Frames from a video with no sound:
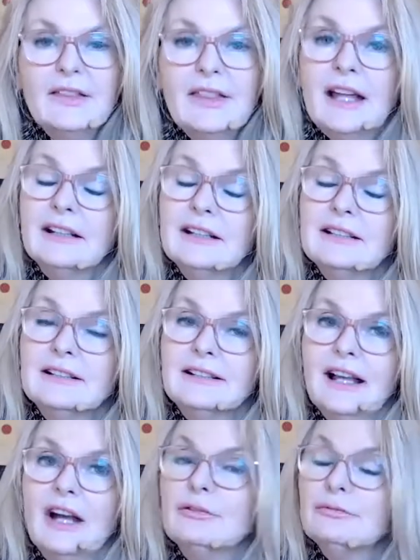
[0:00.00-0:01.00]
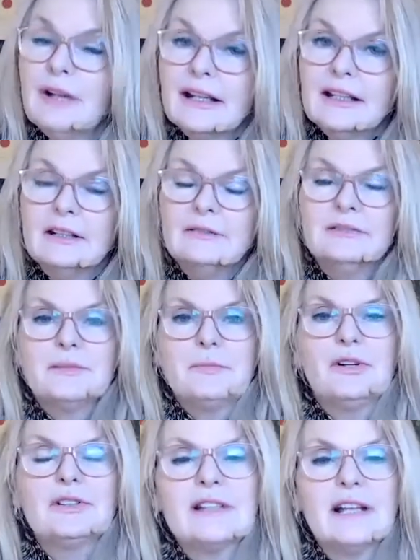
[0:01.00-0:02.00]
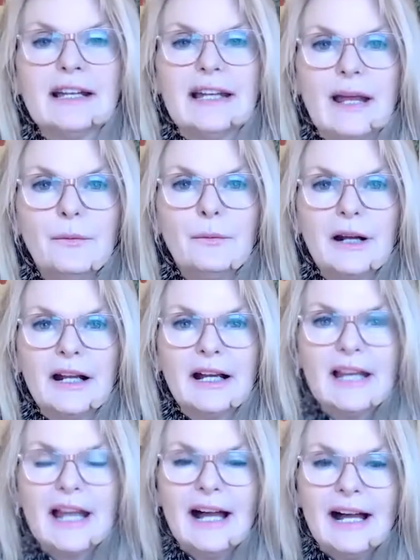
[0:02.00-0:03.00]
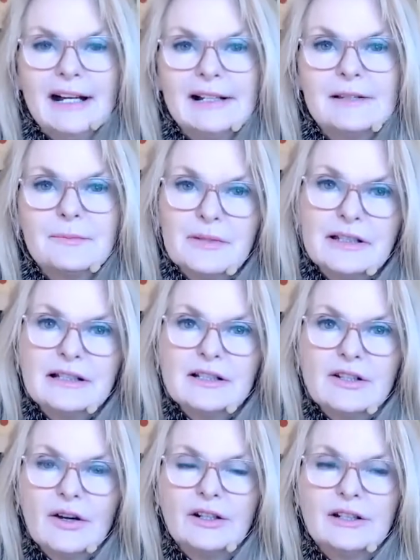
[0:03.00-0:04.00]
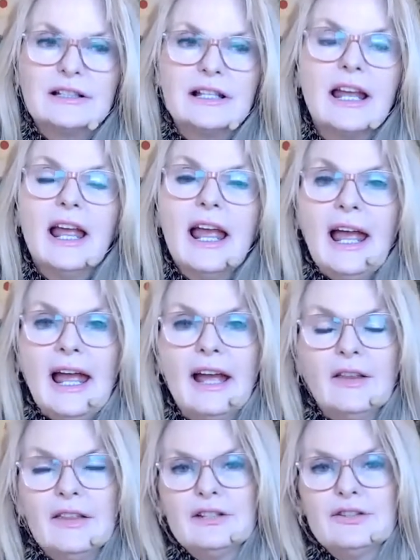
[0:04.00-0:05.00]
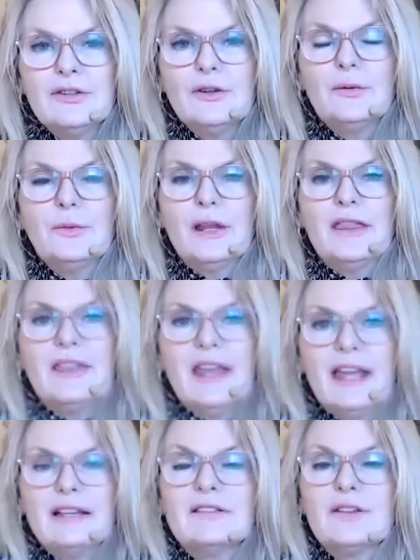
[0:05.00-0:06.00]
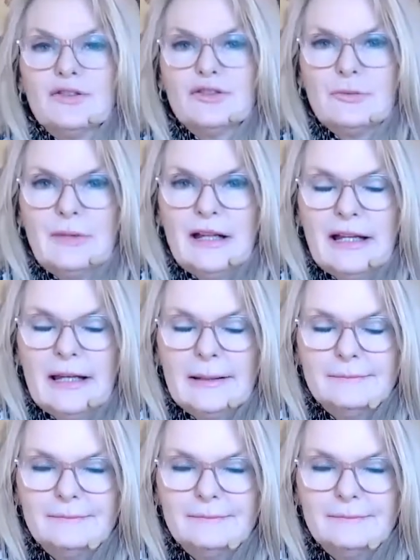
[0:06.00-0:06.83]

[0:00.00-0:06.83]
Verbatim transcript: That is a regular response I get when I ask business owners how they're doing with their social media.